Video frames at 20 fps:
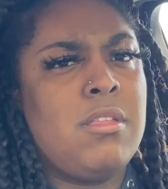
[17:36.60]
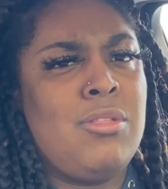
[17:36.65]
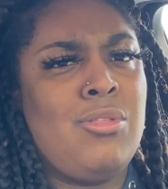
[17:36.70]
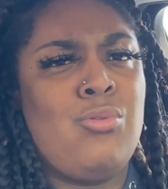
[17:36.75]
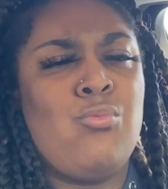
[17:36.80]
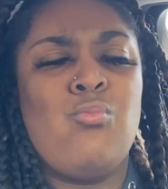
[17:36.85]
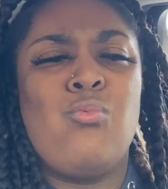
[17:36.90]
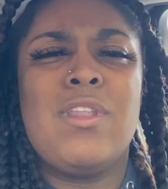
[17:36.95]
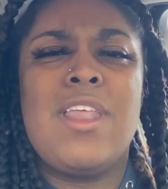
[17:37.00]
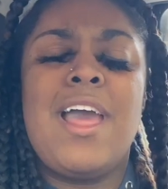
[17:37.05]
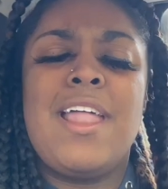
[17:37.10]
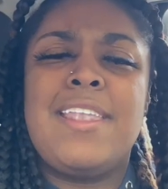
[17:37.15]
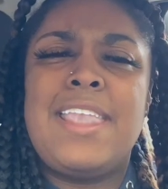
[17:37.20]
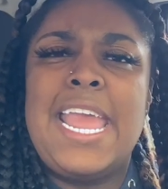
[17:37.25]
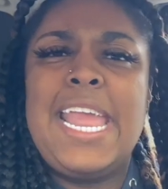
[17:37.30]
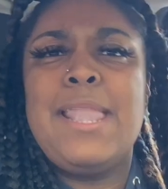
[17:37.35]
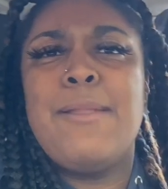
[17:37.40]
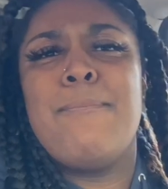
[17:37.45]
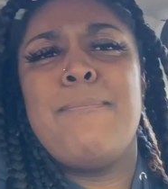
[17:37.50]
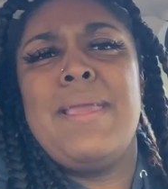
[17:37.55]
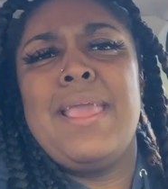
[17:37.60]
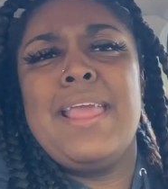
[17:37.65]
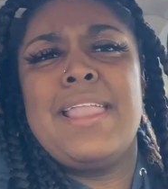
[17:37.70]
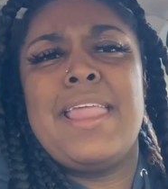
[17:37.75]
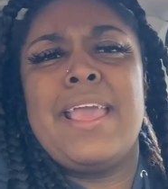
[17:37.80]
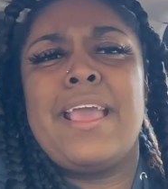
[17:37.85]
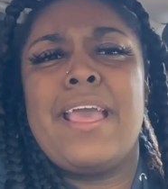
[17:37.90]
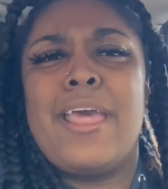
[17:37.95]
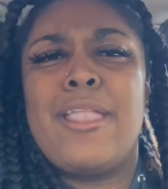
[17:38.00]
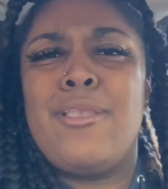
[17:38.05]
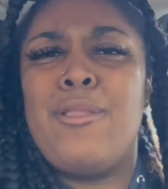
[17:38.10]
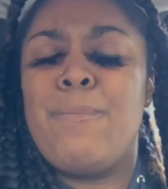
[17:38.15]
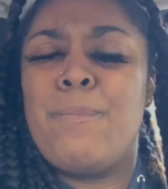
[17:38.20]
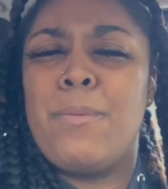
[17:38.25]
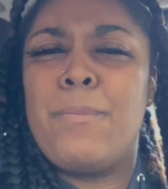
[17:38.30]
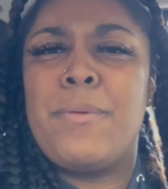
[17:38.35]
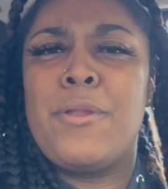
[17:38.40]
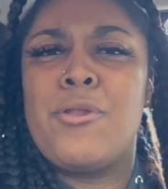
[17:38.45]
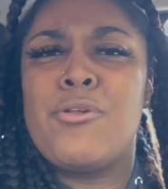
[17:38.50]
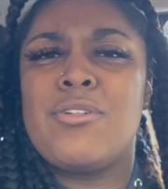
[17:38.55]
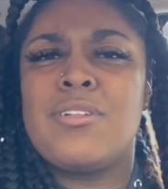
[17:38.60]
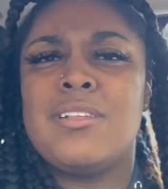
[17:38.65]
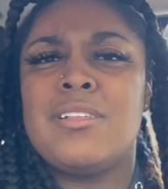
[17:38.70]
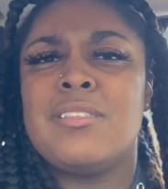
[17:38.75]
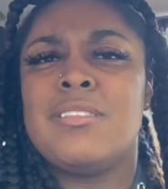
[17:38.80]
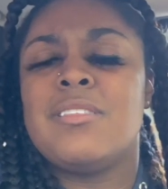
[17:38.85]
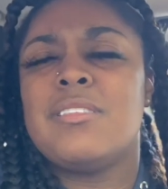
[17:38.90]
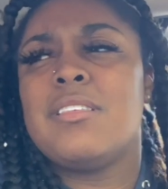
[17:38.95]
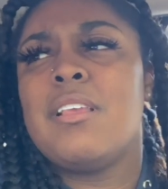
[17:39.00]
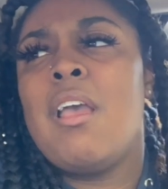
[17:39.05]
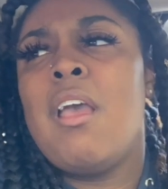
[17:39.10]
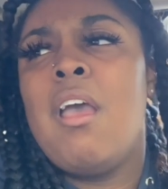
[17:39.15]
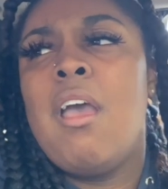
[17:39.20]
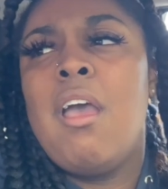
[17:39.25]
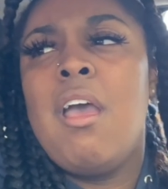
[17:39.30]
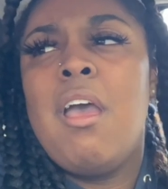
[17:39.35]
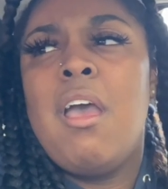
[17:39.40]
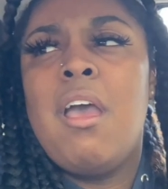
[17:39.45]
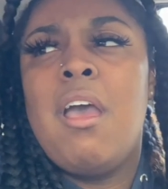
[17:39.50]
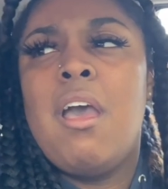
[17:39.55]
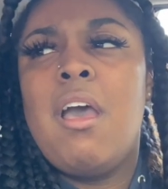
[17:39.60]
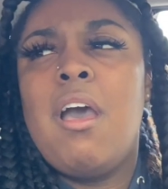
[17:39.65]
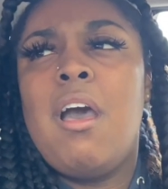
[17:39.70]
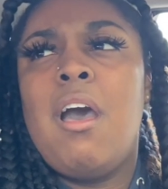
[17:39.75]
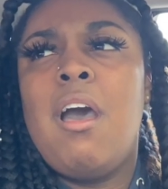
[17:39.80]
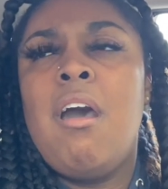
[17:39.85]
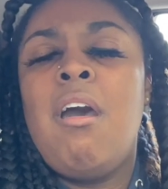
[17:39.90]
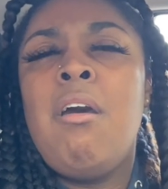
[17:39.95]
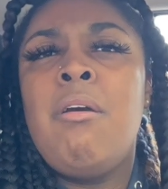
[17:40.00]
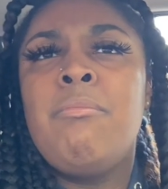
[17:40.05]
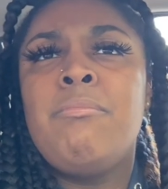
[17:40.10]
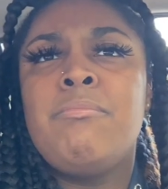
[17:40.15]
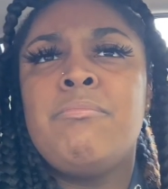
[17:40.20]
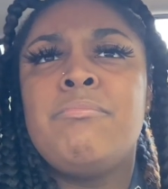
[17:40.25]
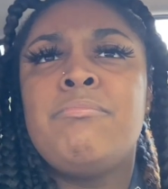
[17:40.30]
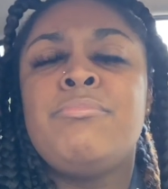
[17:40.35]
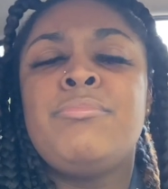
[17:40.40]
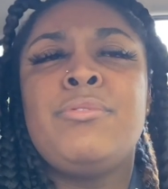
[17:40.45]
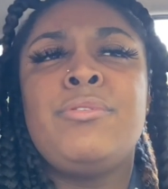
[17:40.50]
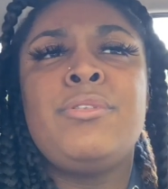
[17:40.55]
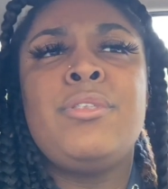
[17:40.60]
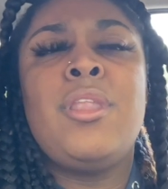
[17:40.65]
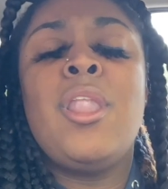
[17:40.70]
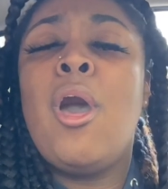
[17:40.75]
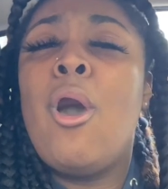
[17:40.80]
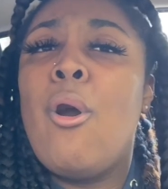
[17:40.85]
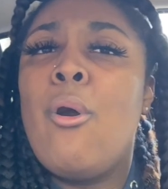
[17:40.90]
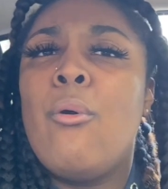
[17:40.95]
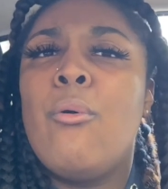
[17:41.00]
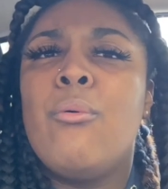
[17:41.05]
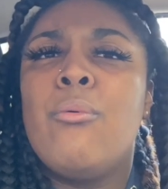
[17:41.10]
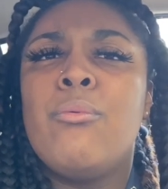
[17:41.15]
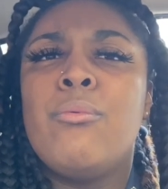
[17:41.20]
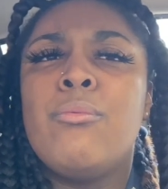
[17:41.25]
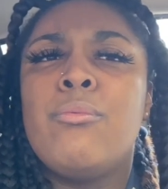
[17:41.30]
Would I date a man that got nipple piercings? No.